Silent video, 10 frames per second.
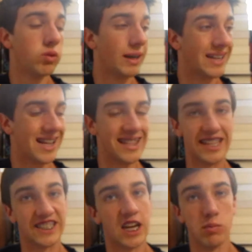I got
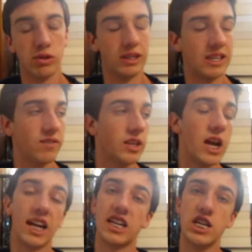this. I believe in
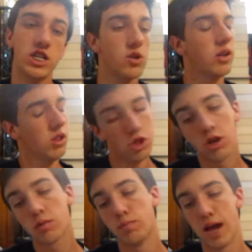it. I can do it.
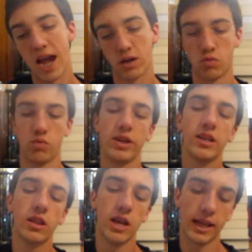Look back.
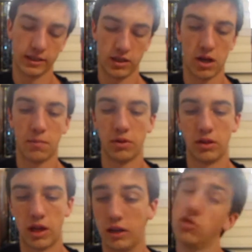Read the next couple
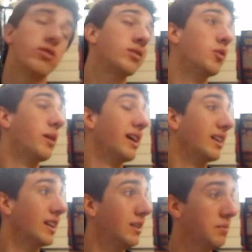of lines. Look away
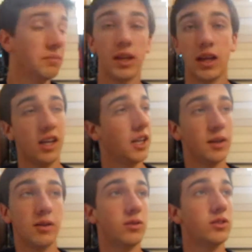again.
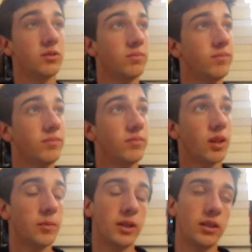It was,
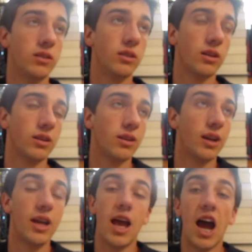I mean,
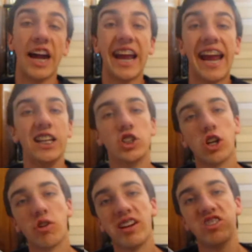I hate
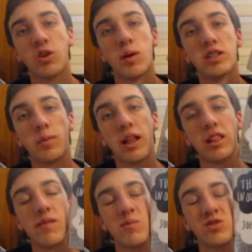John Green so much, but I
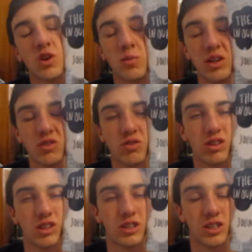love him so much for
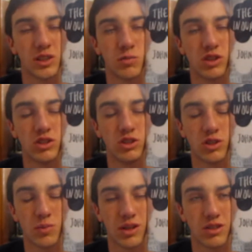the exact same reason,
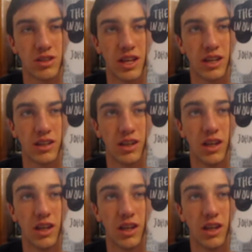just because of that.